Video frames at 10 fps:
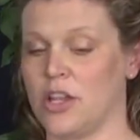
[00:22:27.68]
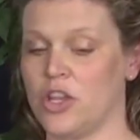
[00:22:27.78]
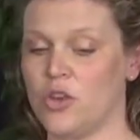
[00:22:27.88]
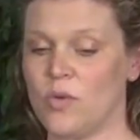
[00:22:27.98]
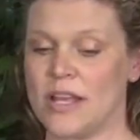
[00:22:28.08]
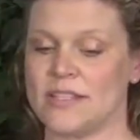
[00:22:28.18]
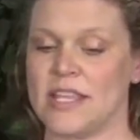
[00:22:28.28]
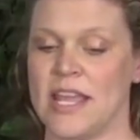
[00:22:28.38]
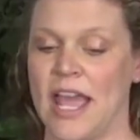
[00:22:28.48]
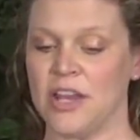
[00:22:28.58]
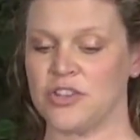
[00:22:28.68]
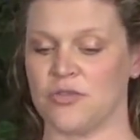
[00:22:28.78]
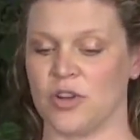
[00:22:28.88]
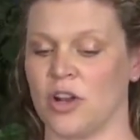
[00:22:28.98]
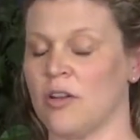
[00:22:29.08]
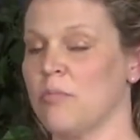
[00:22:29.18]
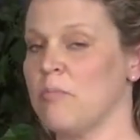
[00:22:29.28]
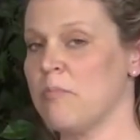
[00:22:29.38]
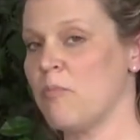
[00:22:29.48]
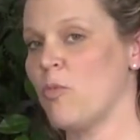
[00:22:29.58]
You as the enterer
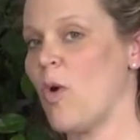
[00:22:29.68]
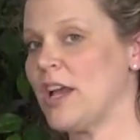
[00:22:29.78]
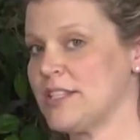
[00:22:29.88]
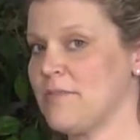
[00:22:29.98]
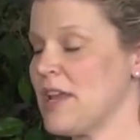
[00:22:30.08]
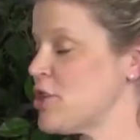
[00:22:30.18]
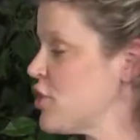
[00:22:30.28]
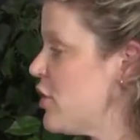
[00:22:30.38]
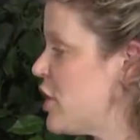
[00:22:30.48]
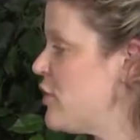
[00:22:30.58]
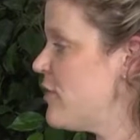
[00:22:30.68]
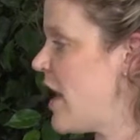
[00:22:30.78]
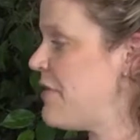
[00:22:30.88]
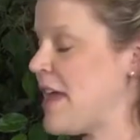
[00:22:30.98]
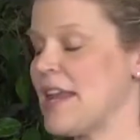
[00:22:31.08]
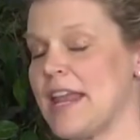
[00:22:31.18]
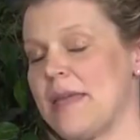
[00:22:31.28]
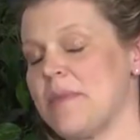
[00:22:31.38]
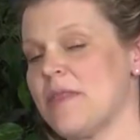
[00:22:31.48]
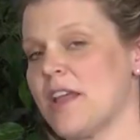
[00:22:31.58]
want to make sure that you've got that
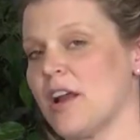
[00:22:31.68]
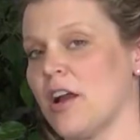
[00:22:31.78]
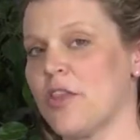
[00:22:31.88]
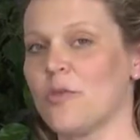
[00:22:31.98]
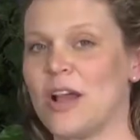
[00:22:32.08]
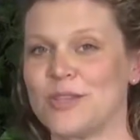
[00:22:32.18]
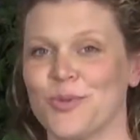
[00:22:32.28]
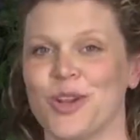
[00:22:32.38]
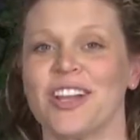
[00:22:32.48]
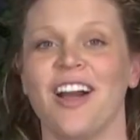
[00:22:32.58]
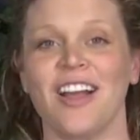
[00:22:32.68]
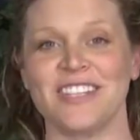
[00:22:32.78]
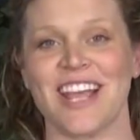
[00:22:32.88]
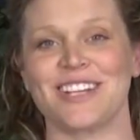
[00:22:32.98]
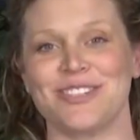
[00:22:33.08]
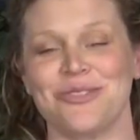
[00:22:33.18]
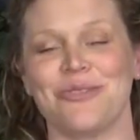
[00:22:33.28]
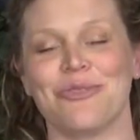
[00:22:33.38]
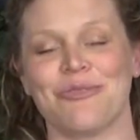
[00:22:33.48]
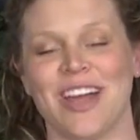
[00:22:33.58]
name in there. Otherwise, we're going to contact you
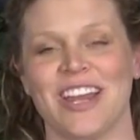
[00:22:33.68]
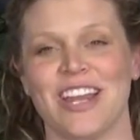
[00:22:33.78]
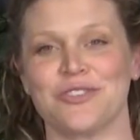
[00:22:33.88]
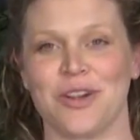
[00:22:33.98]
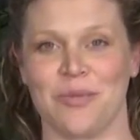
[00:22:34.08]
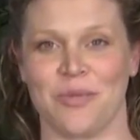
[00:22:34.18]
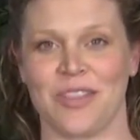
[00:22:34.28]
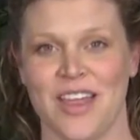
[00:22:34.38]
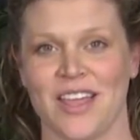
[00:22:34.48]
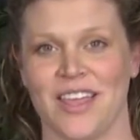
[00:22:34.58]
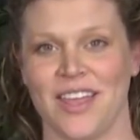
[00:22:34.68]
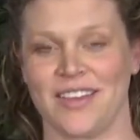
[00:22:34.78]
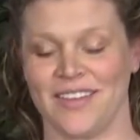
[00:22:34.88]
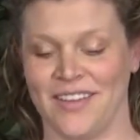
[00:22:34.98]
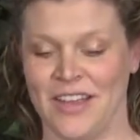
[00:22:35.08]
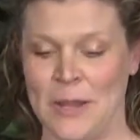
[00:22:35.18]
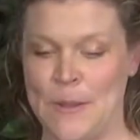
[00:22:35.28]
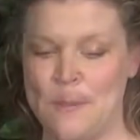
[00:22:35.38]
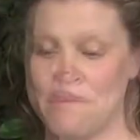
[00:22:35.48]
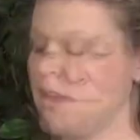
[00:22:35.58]
if we've got any trouble with that kit.
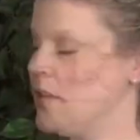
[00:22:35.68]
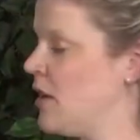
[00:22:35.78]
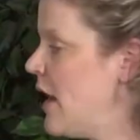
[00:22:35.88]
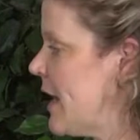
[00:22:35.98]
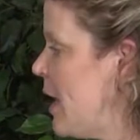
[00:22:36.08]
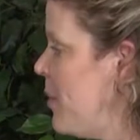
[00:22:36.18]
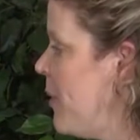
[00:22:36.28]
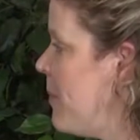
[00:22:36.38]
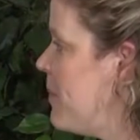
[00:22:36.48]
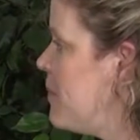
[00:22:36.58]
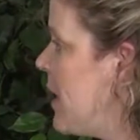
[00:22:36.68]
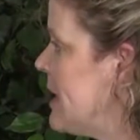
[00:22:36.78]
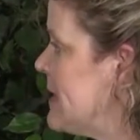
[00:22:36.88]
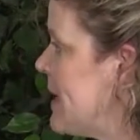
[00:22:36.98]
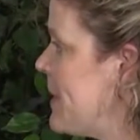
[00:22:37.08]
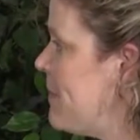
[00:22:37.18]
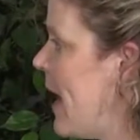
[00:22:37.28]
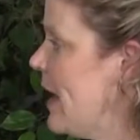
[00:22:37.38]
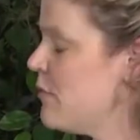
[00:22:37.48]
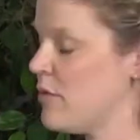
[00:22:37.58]
All right, couple buttons at the
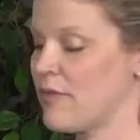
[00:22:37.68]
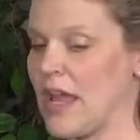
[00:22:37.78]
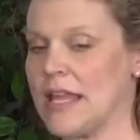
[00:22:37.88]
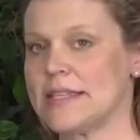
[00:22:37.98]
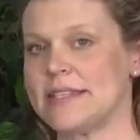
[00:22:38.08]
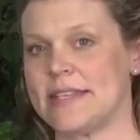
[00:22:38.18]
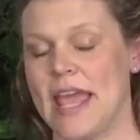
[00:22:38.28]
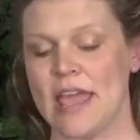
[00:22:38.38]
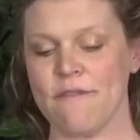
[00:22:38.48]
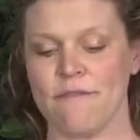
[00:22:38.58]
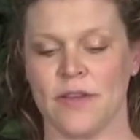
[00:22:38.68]
bottom. We've got save.